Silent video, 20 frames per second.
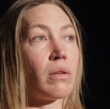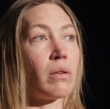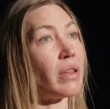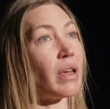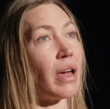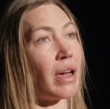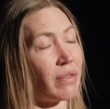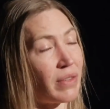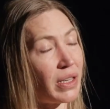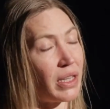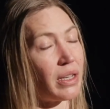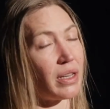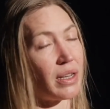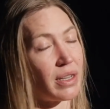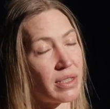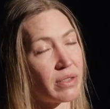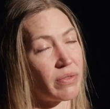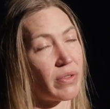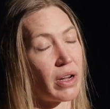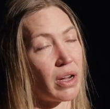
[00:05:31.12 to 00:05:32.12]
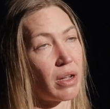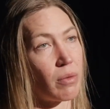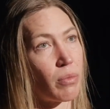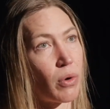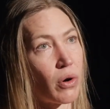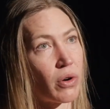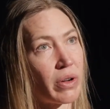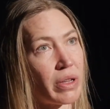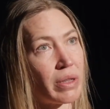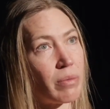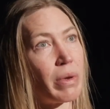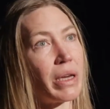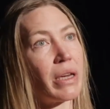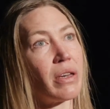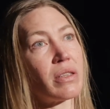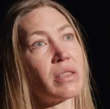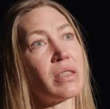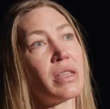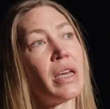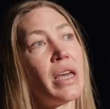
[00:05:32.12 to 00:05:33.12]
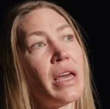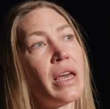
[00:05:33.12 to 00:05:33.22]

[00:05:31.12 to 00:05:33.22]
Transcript: I think it is very important, because